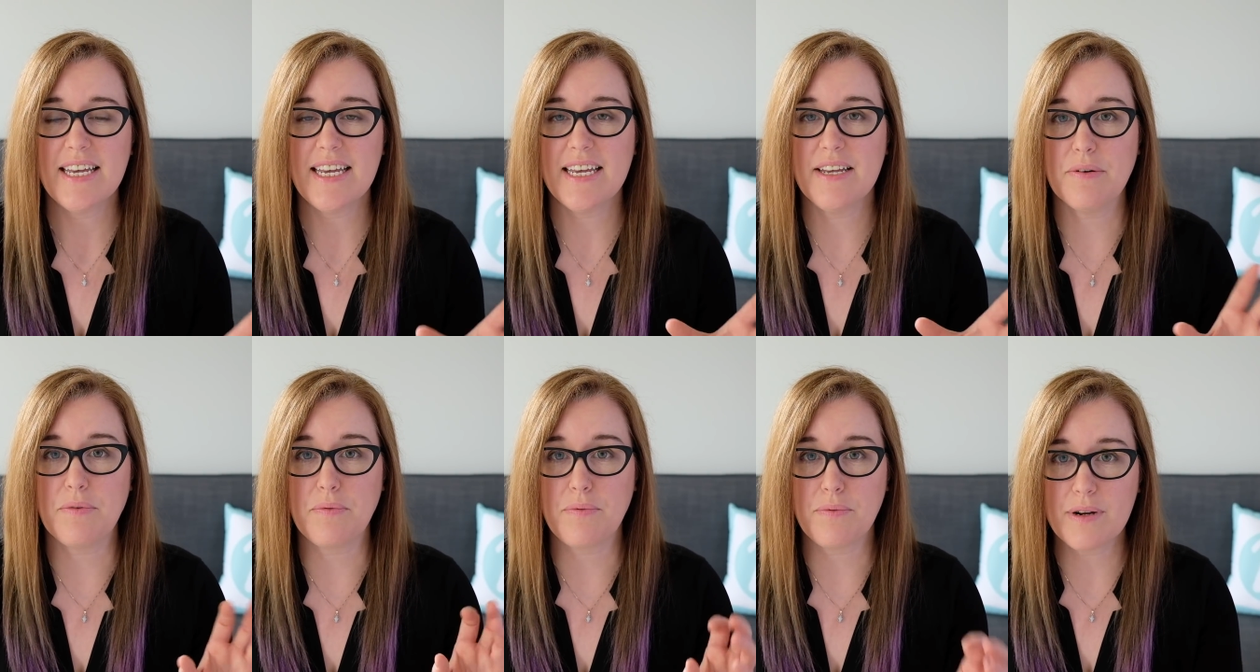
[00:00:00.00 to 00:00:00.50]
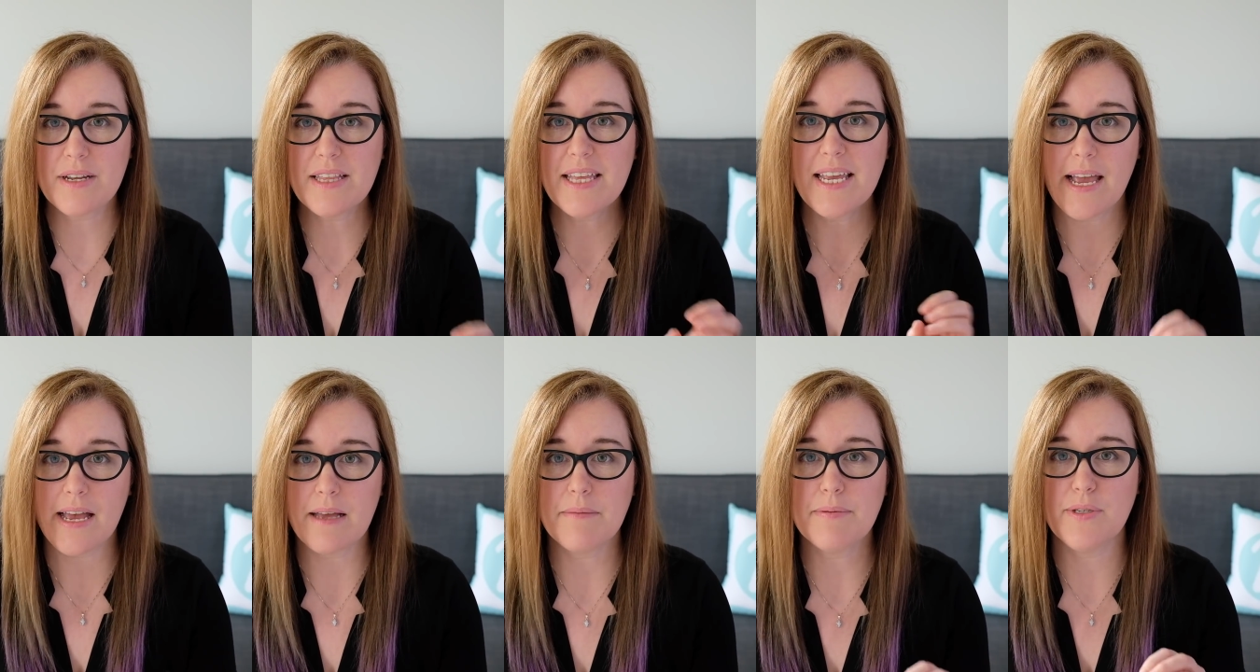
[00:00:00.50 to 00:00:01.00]
It
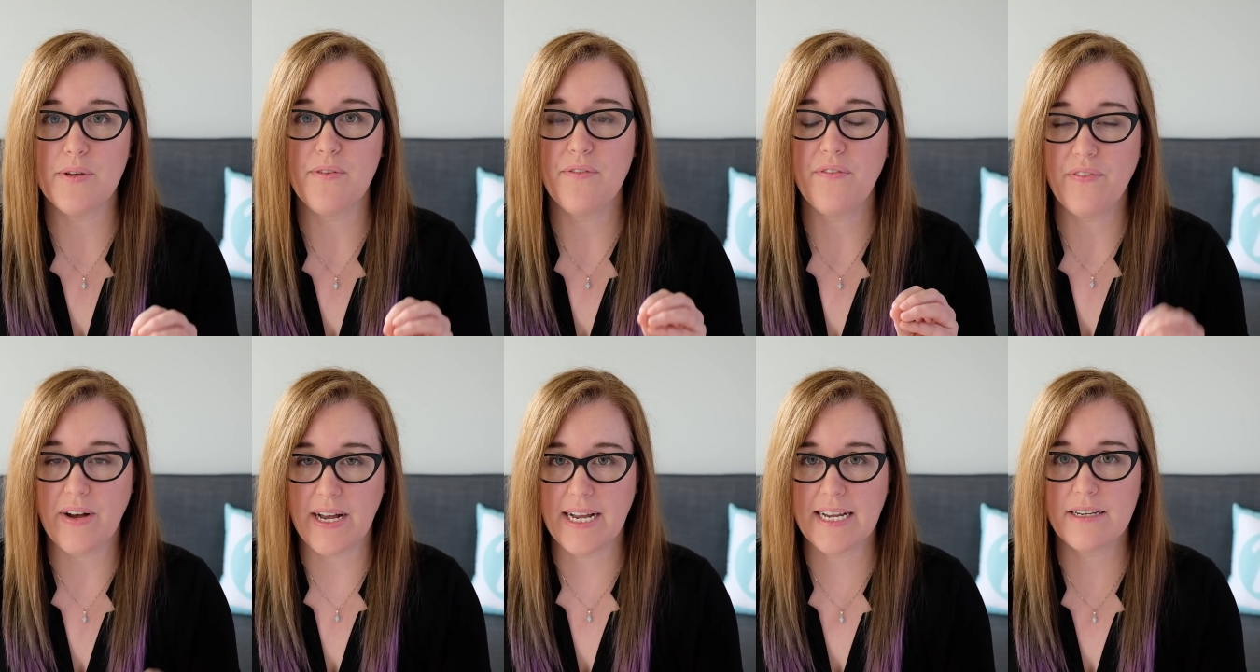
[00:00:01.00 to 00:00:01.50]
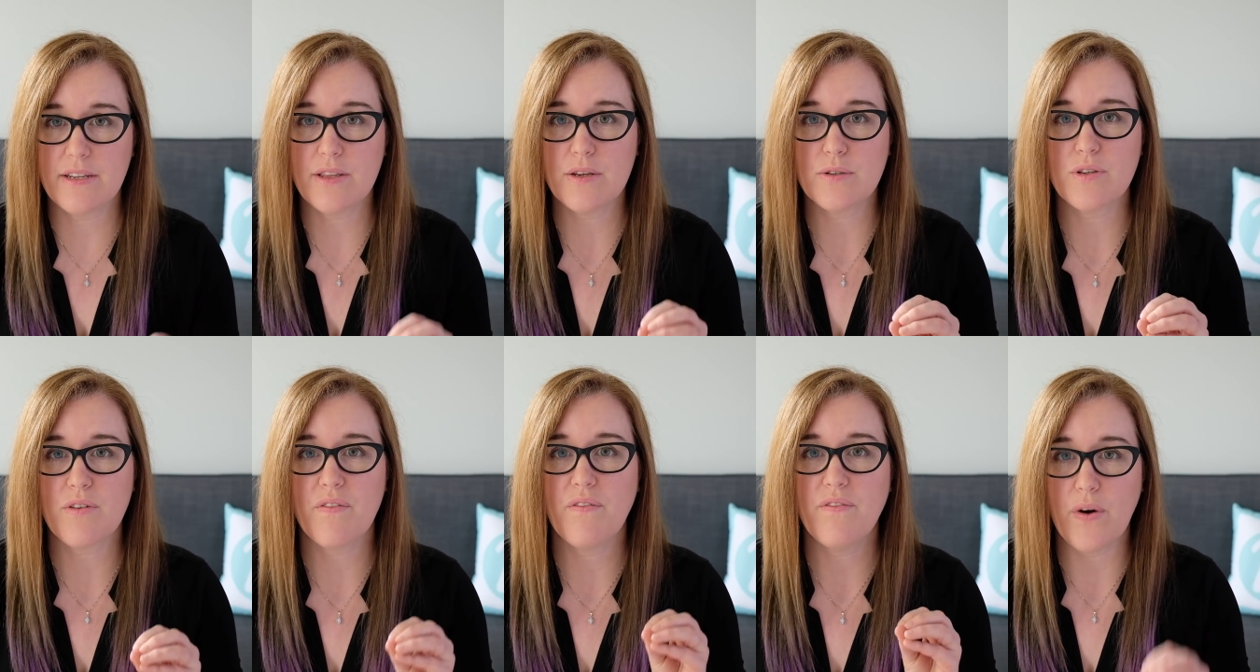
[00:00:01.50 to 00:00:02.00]
really helps you find
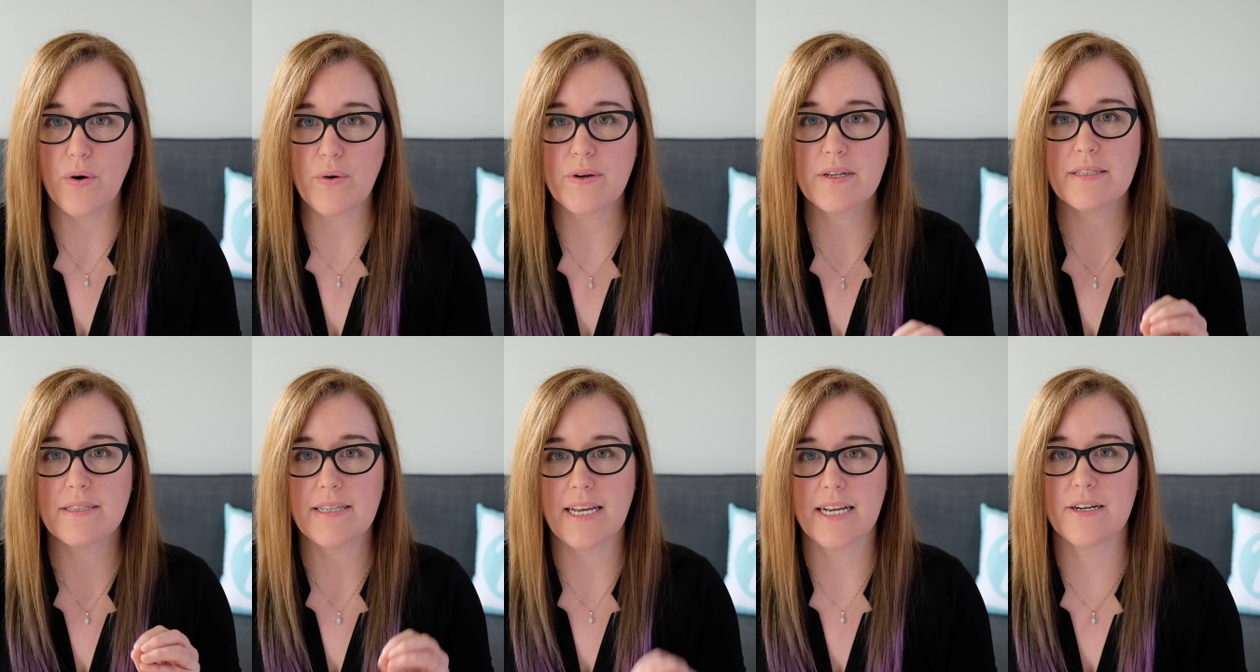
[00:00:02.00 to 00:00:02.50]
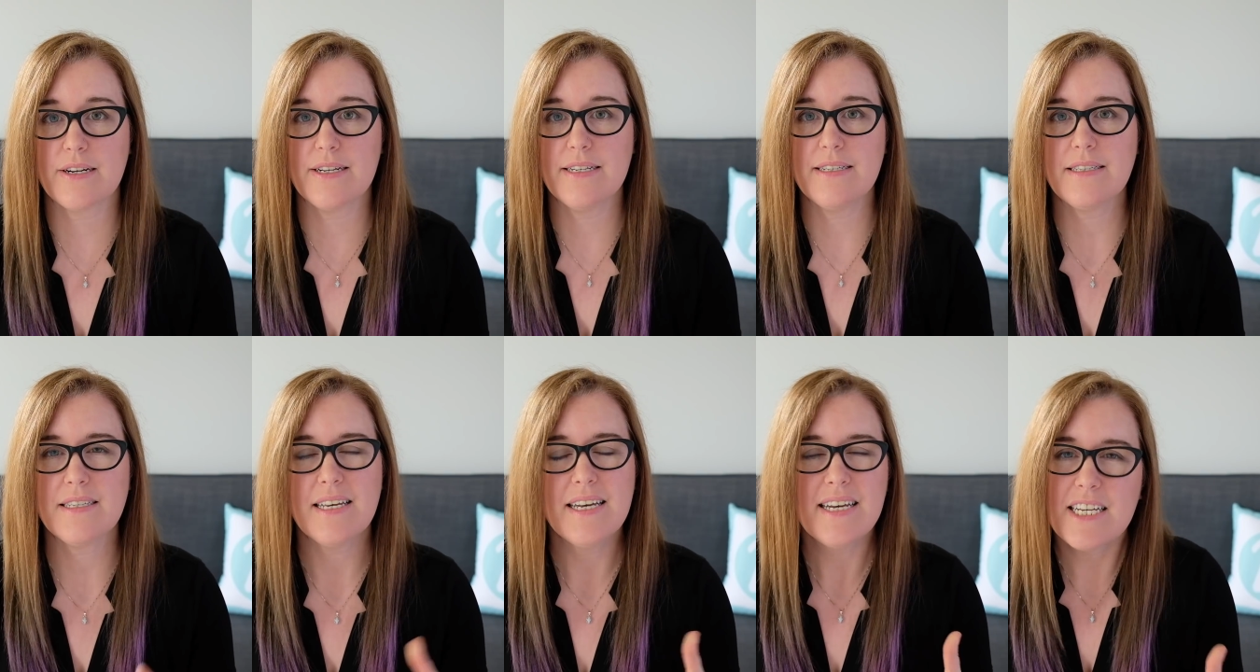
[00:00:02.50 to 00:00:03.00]
those focus
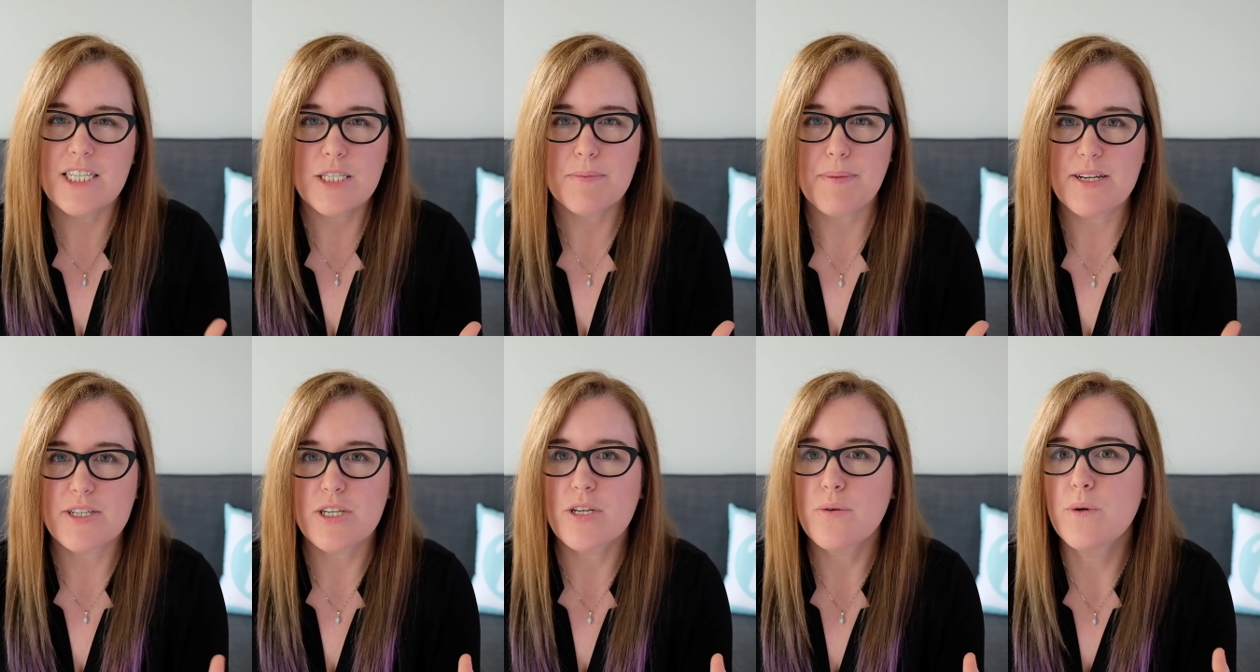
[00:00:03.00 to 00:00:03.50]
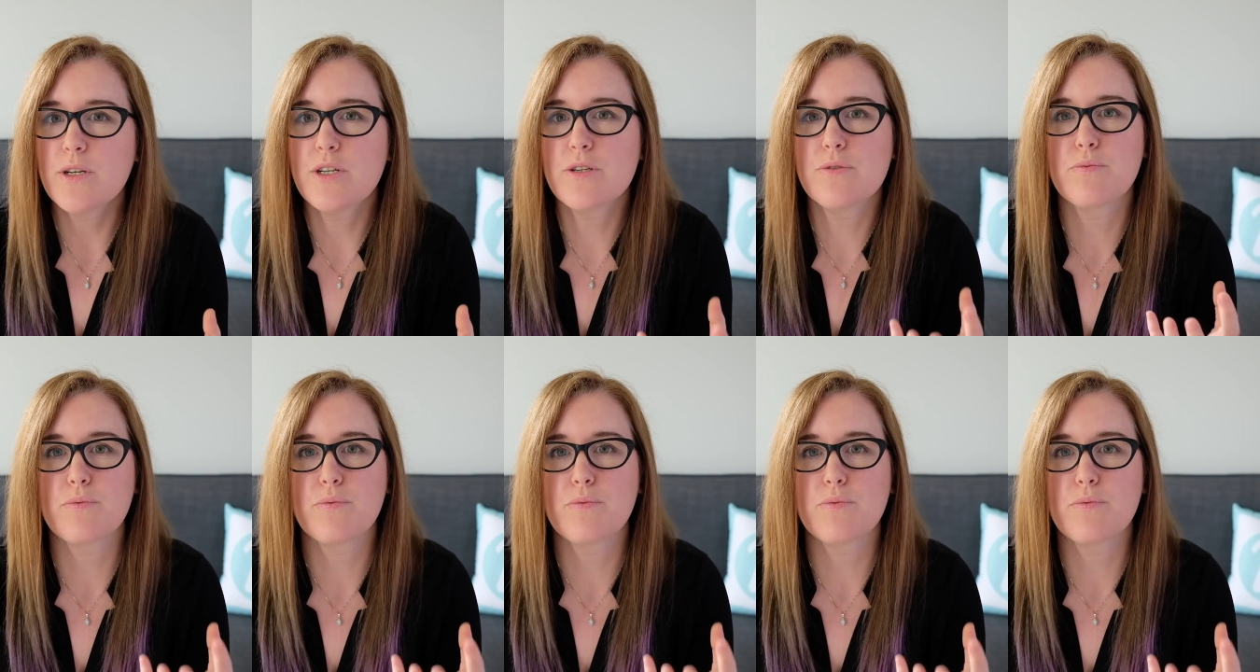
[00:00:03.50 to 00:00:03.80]
areas, especially when you're